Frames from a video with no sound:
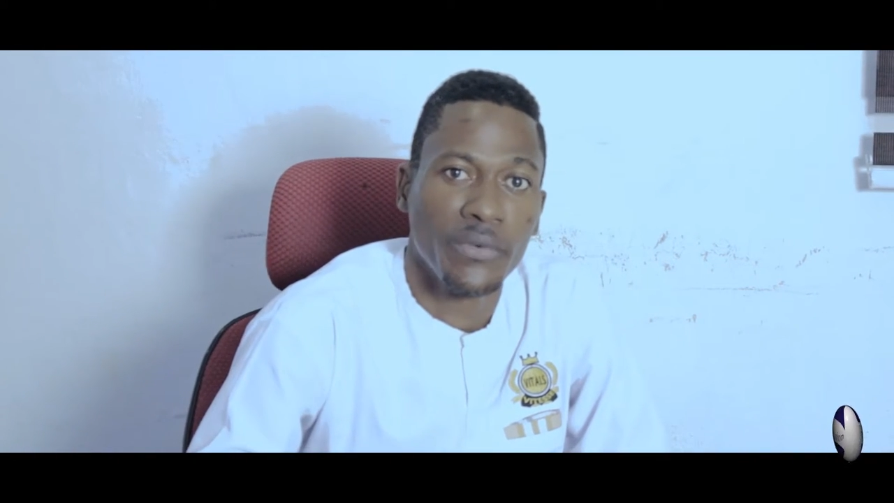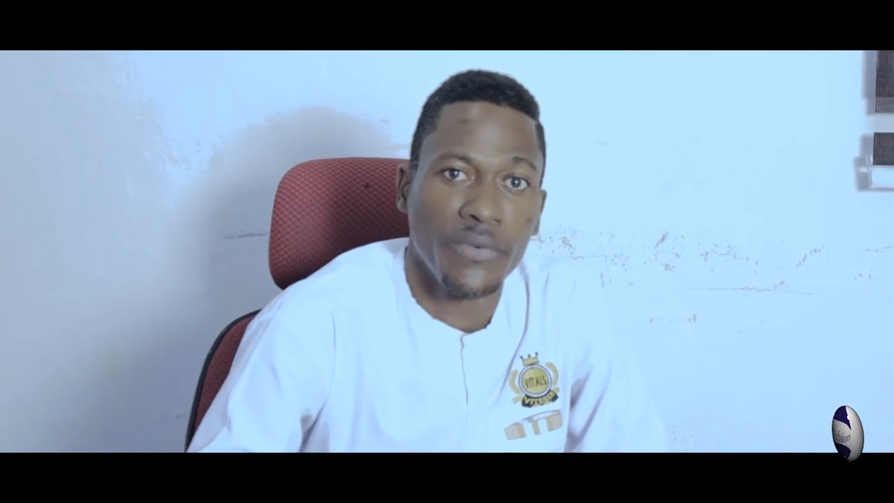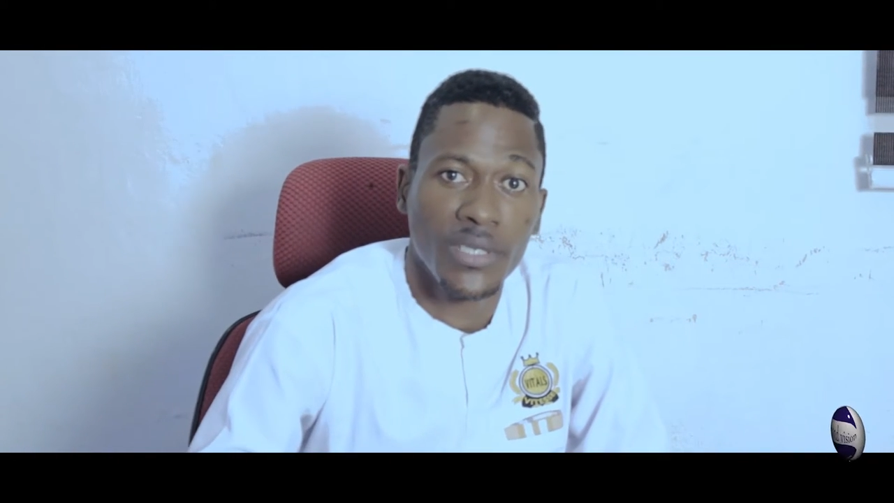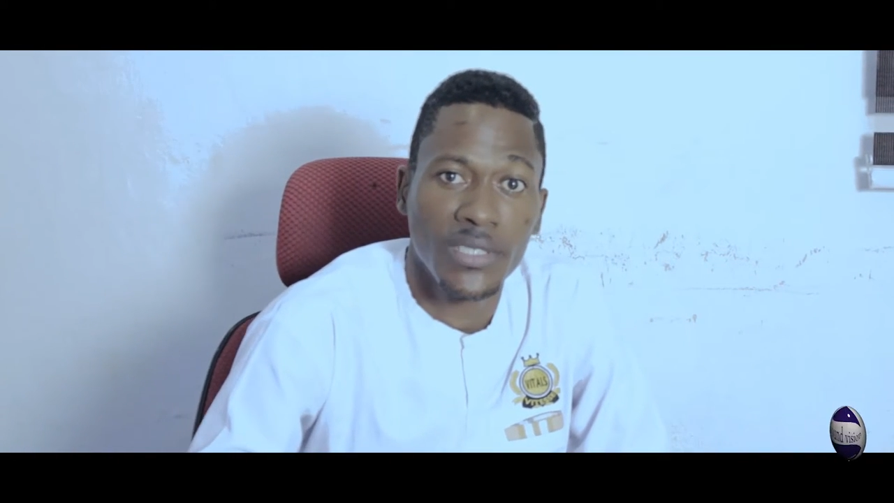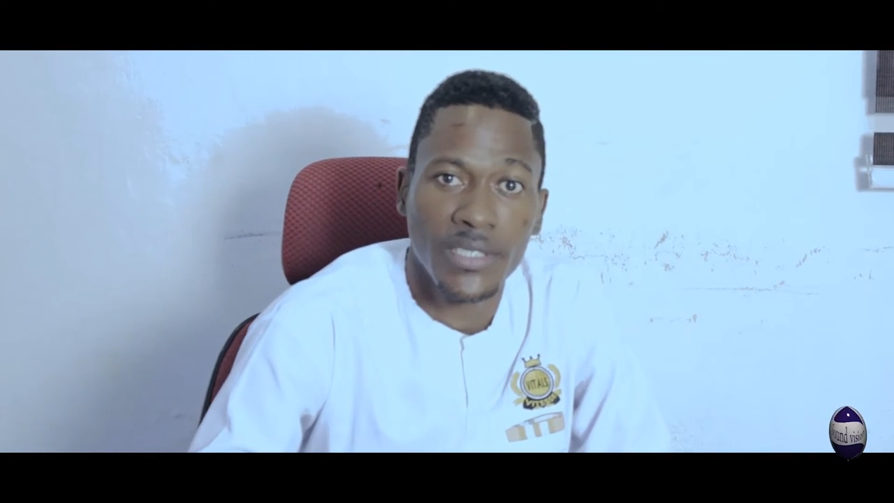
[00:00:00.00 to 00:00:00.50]

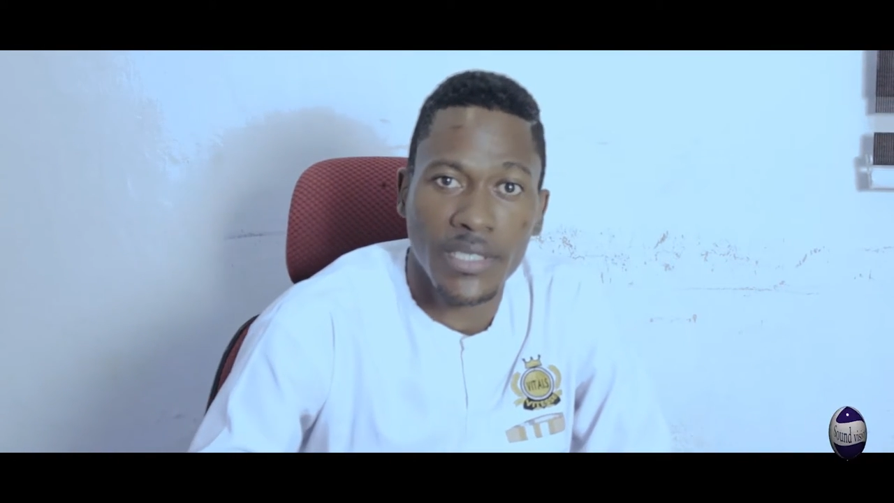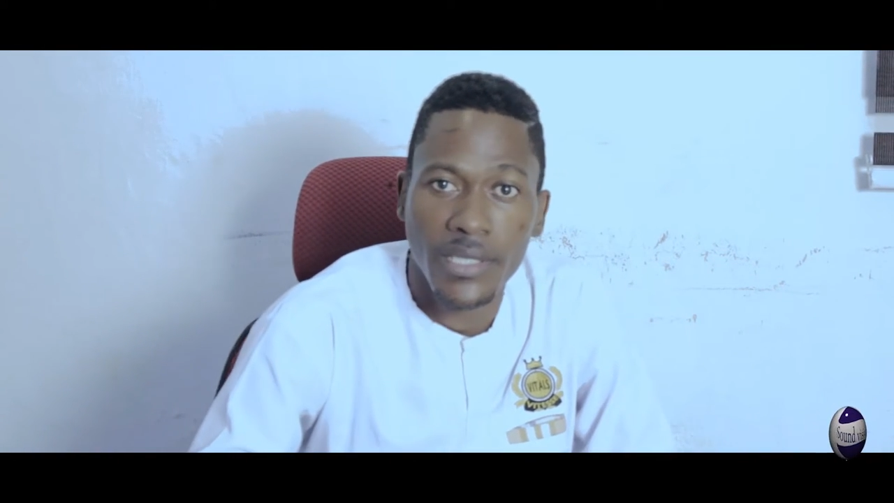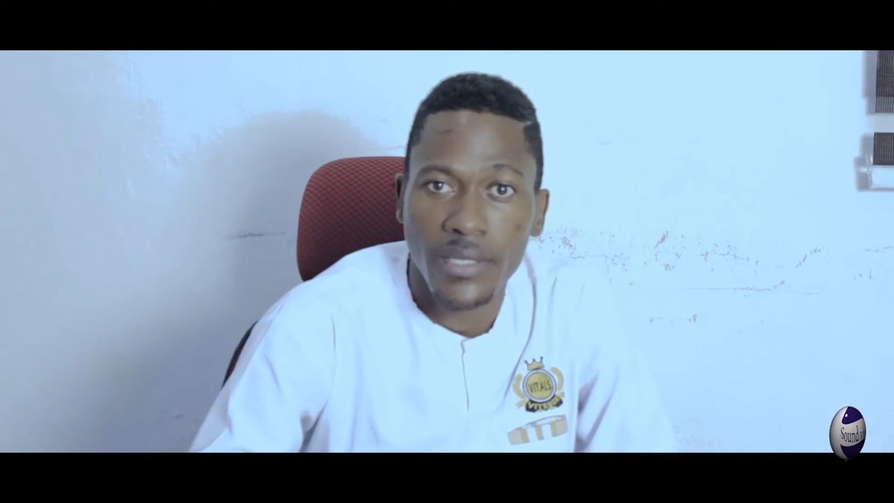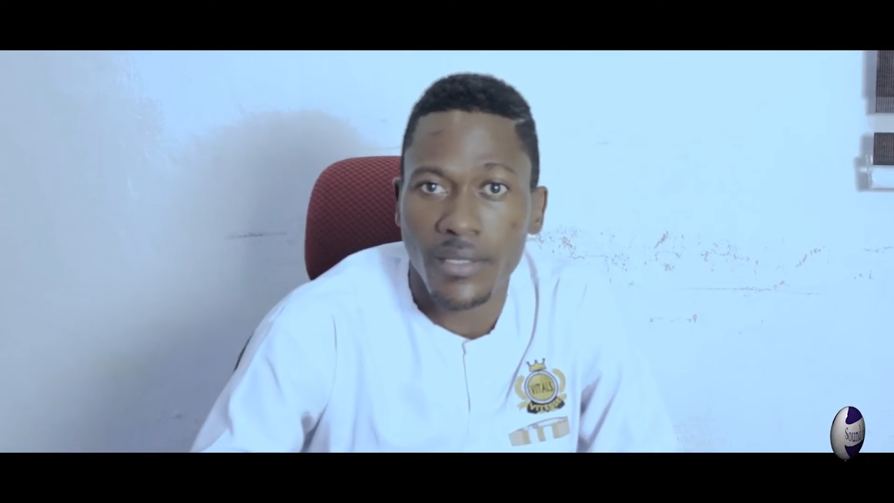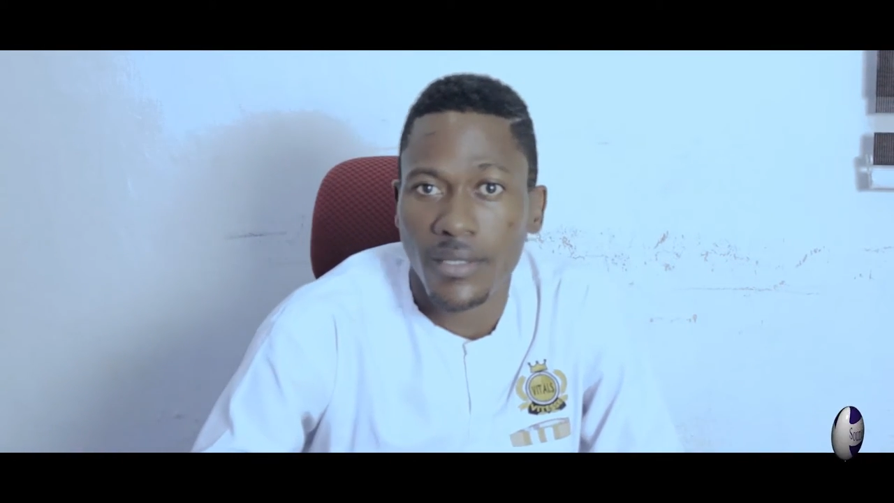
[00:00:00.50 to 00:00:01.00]
University